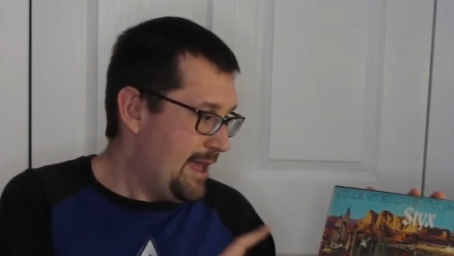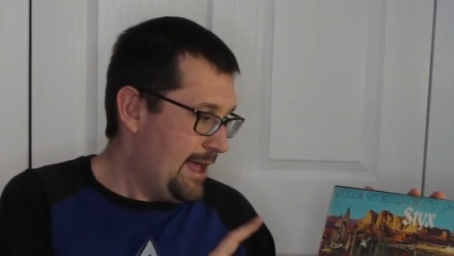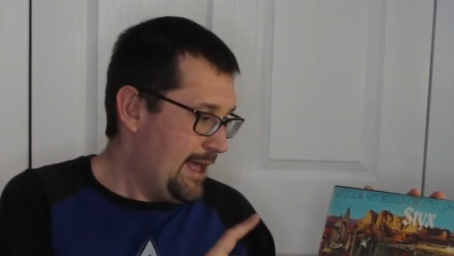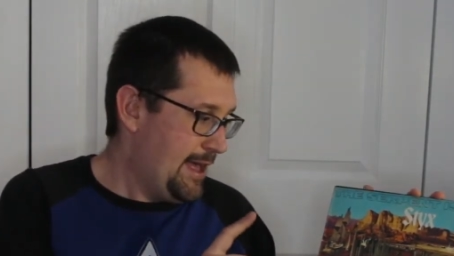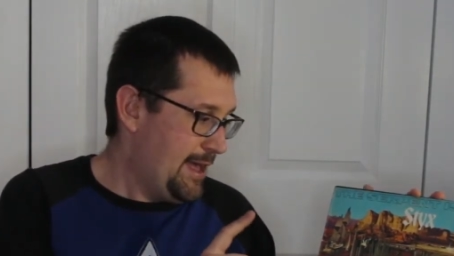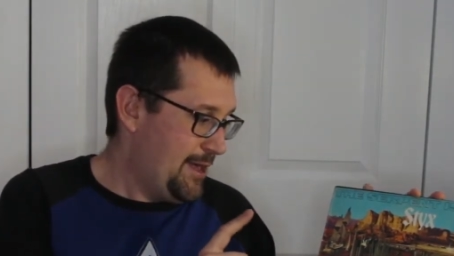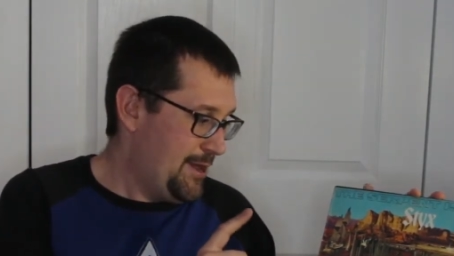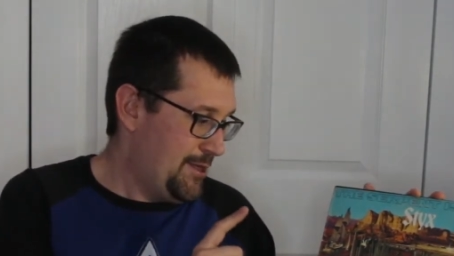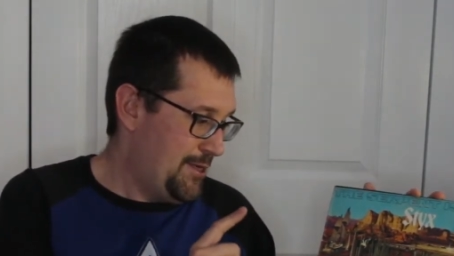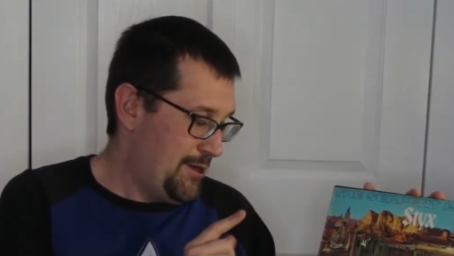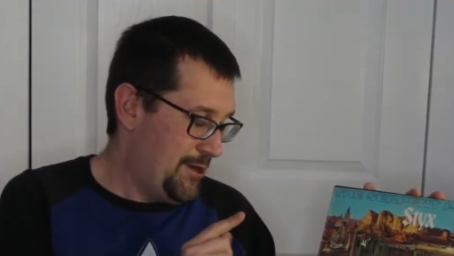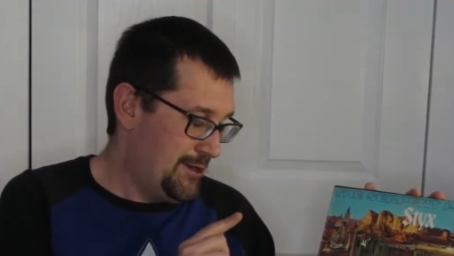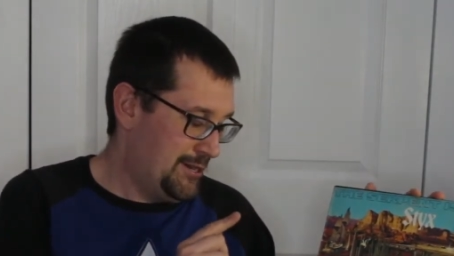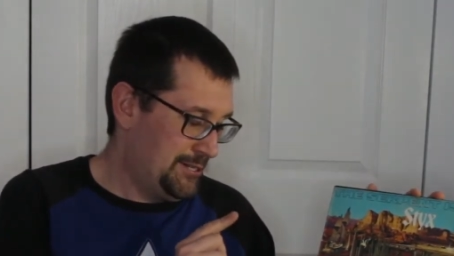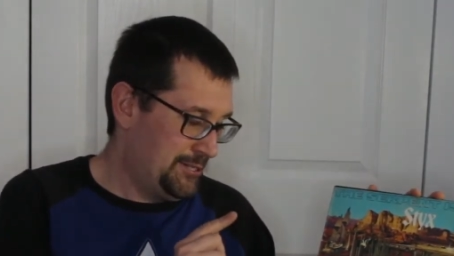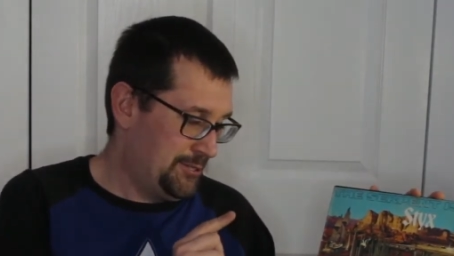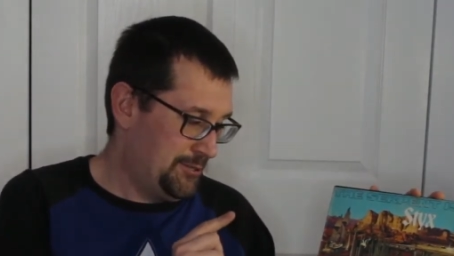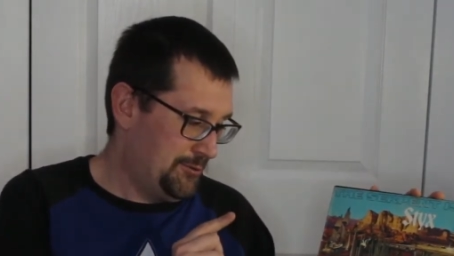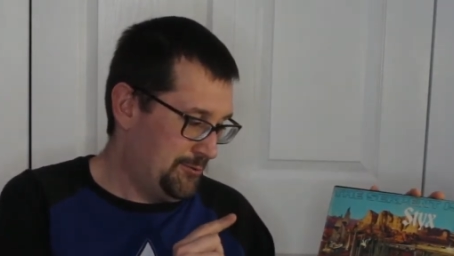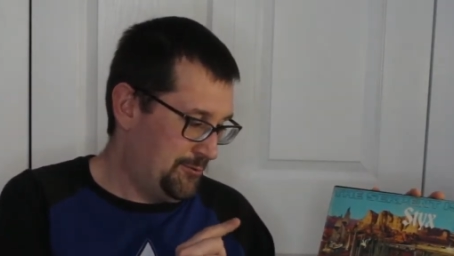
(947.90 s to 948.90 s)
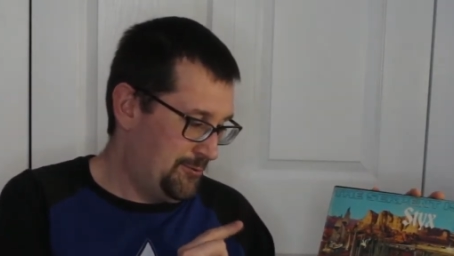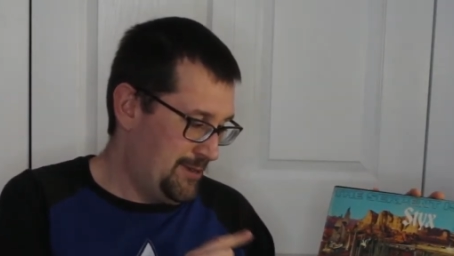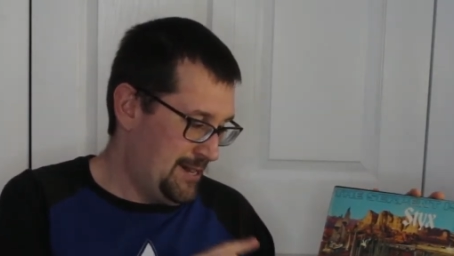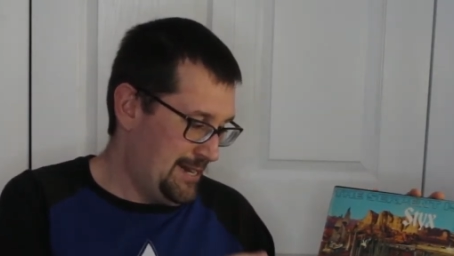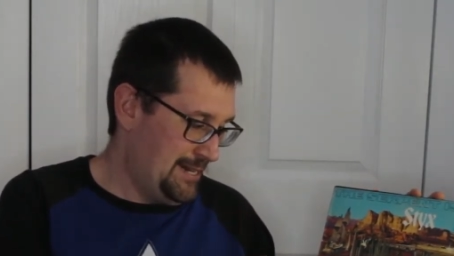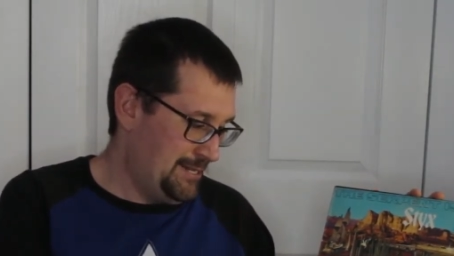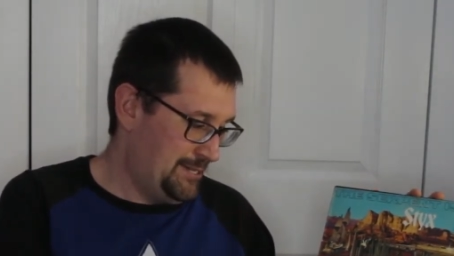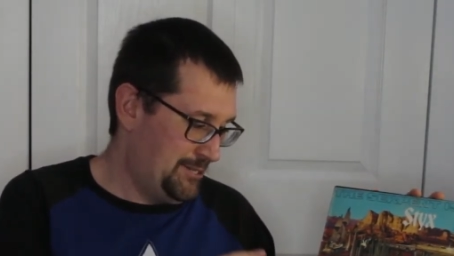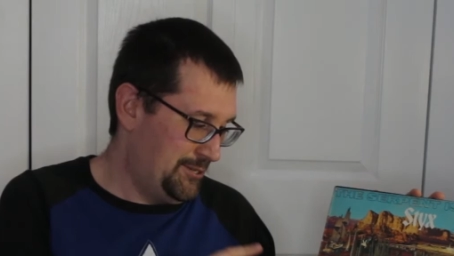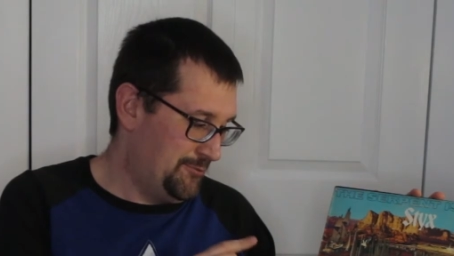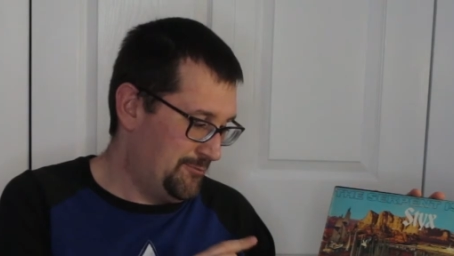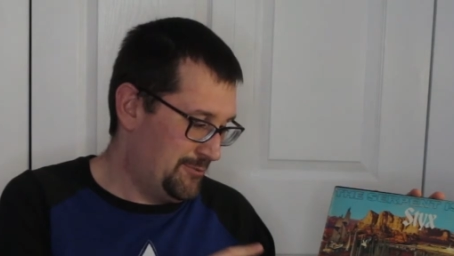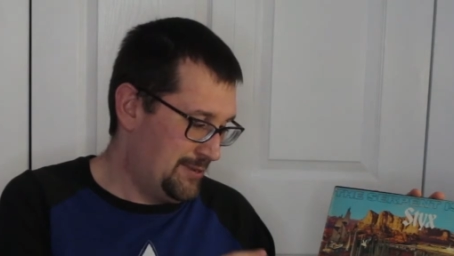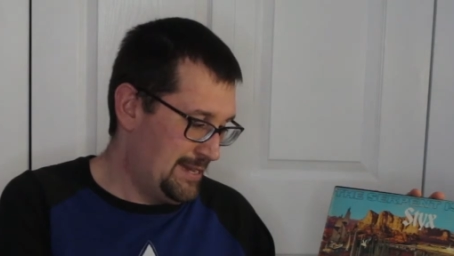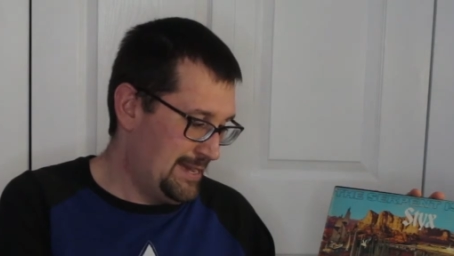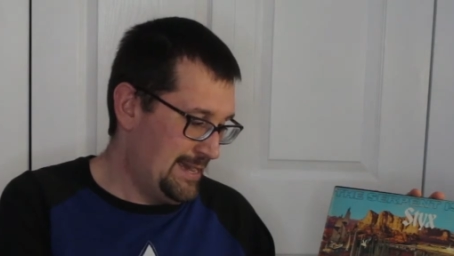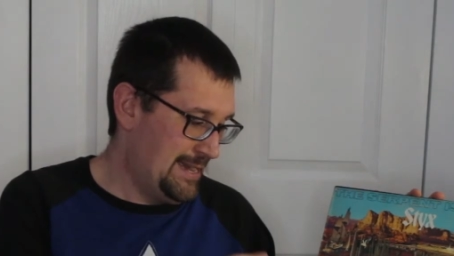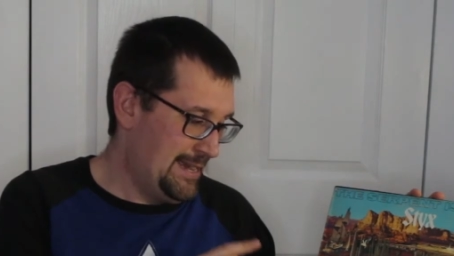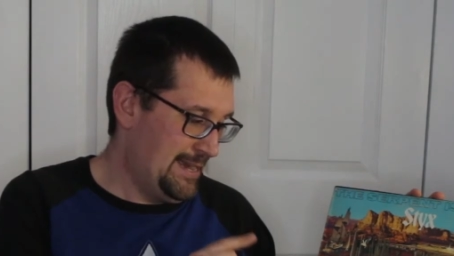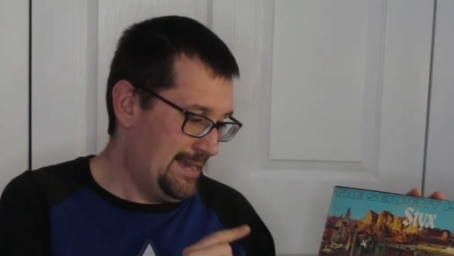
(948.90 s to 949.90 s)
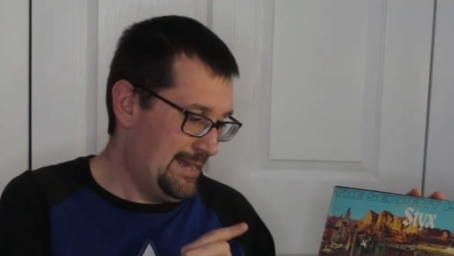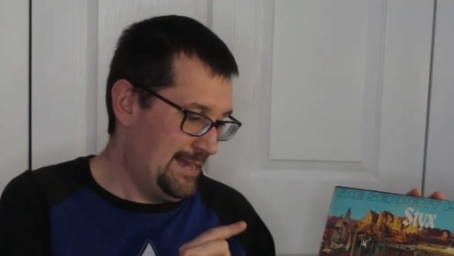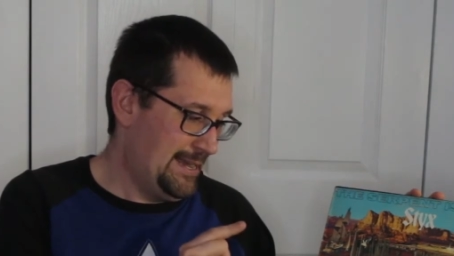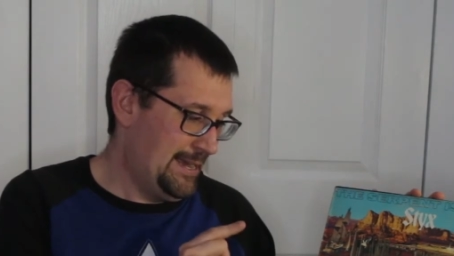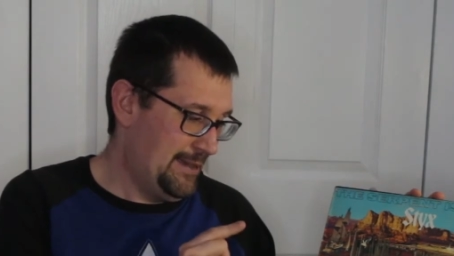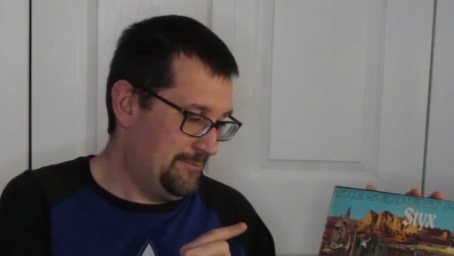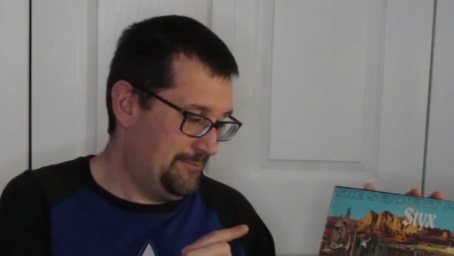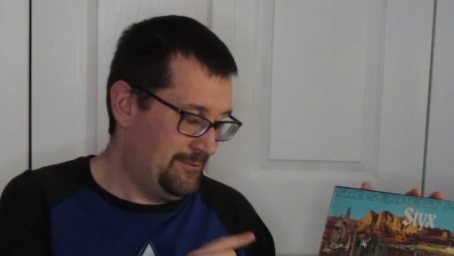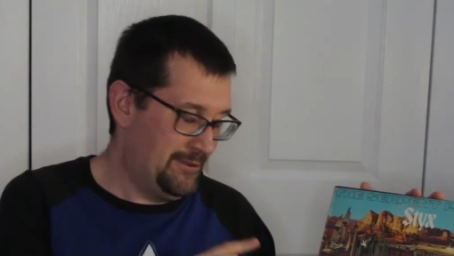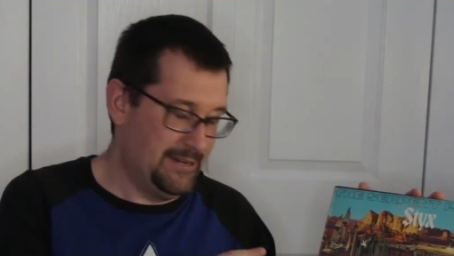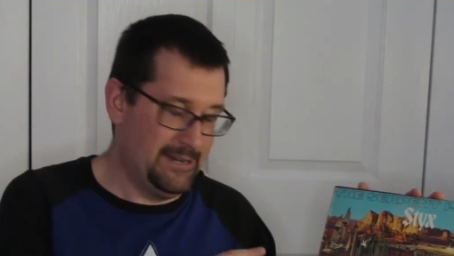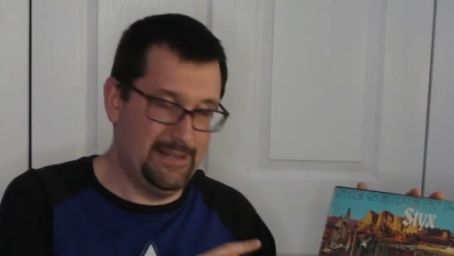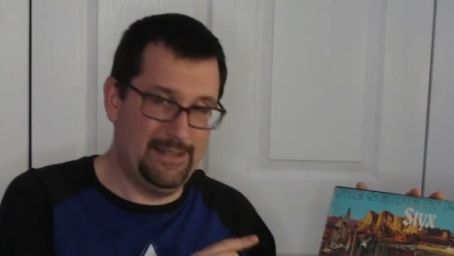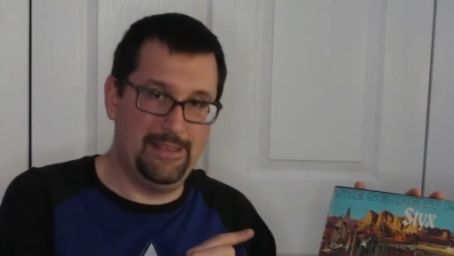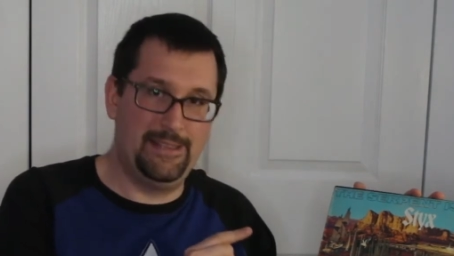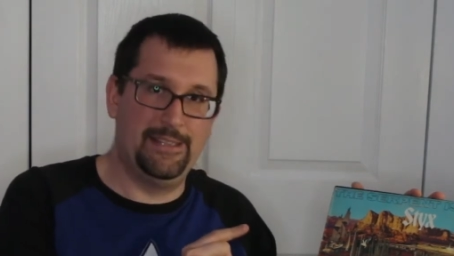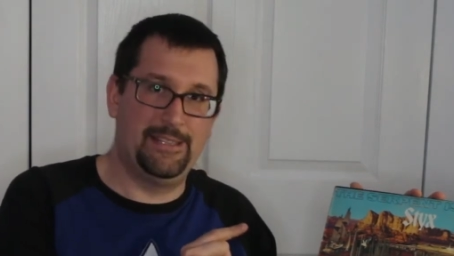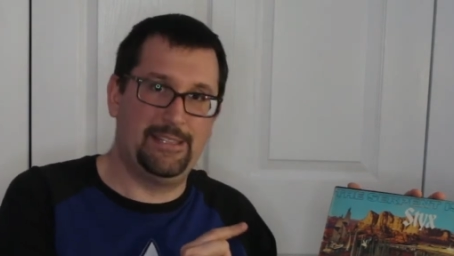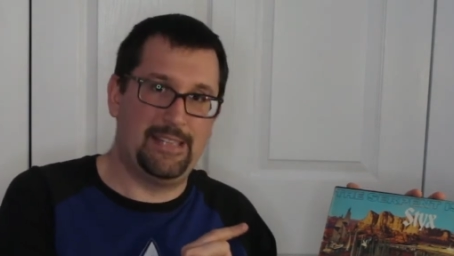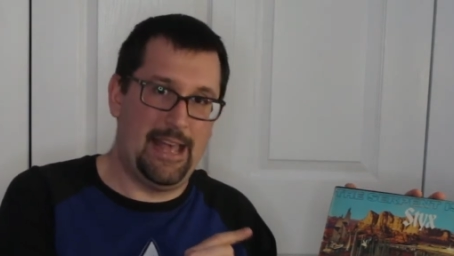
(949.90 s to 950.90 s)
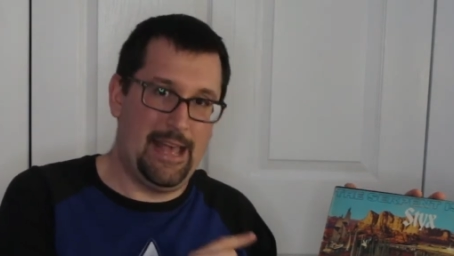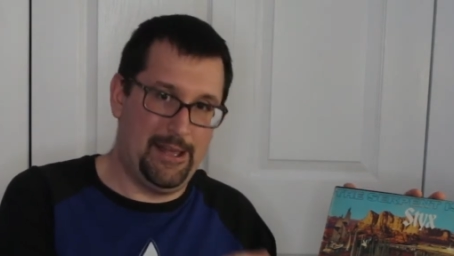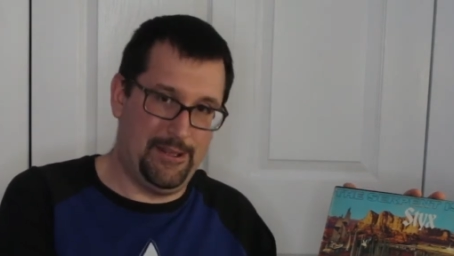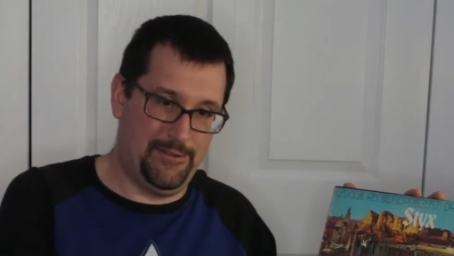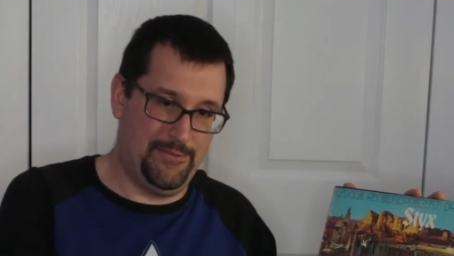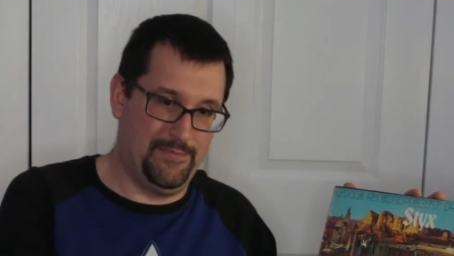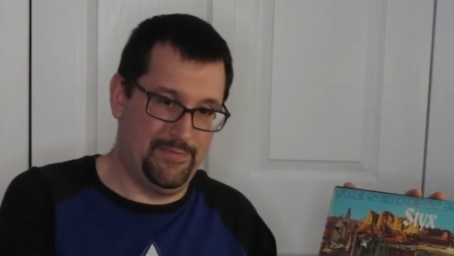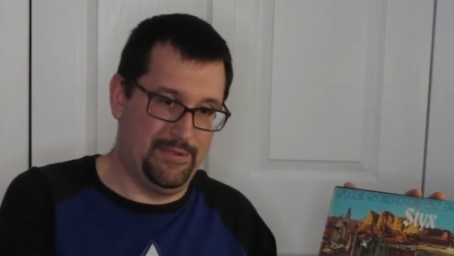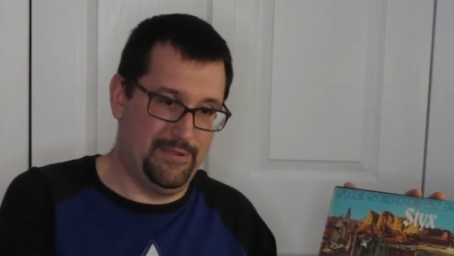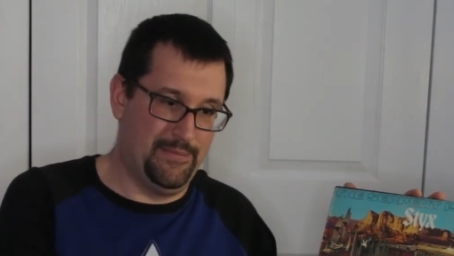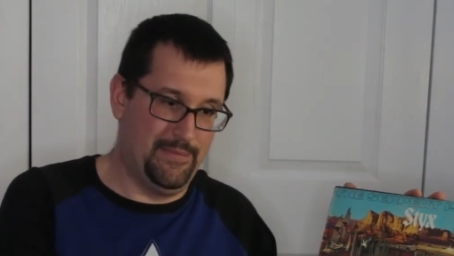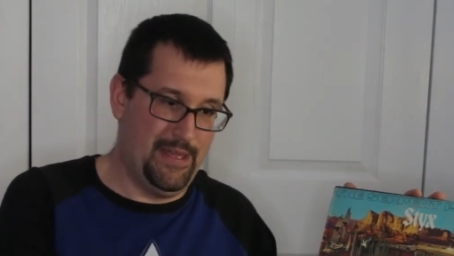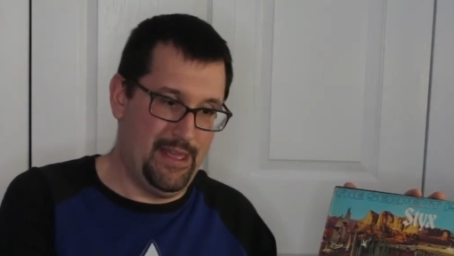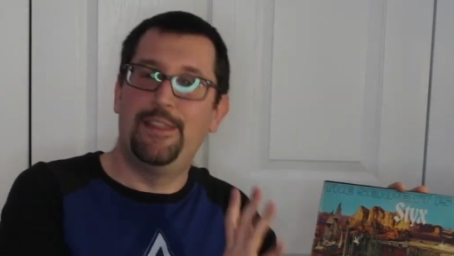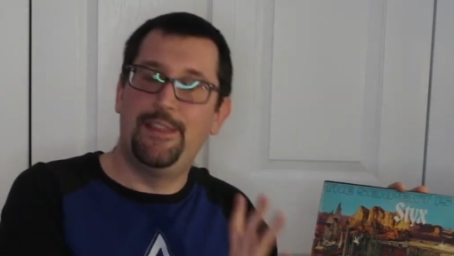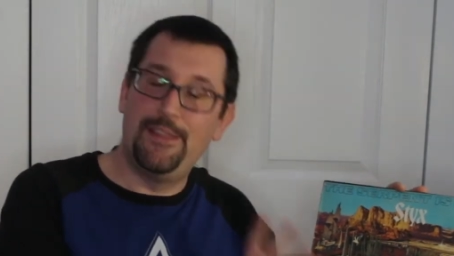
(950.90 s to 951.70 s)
And there's a reason why I wanted this album.